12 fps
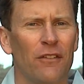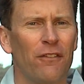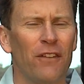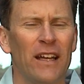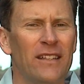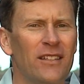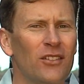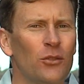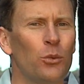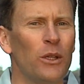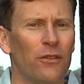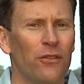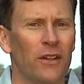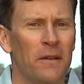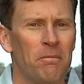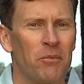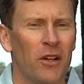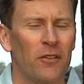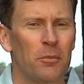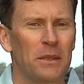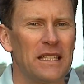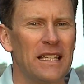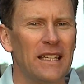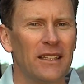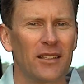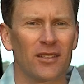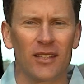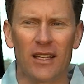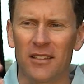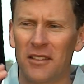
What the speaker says: faintest whiff of a particular scent?